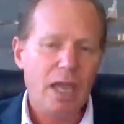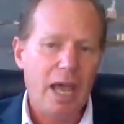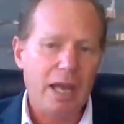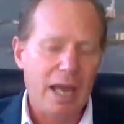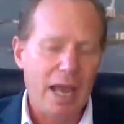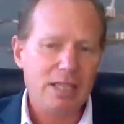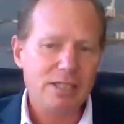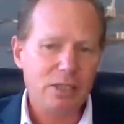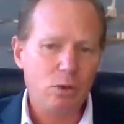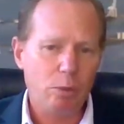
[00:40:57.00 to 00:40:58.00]
And as
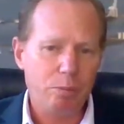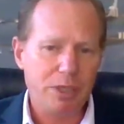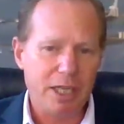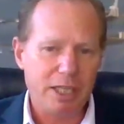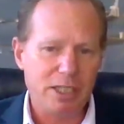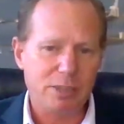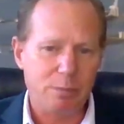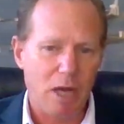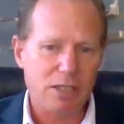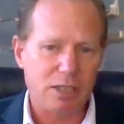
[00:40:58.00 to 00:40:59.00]
the equipment gets
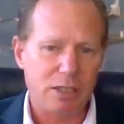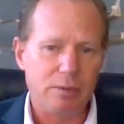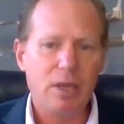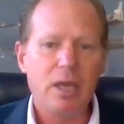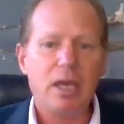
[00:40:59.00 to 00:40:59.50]
smarter,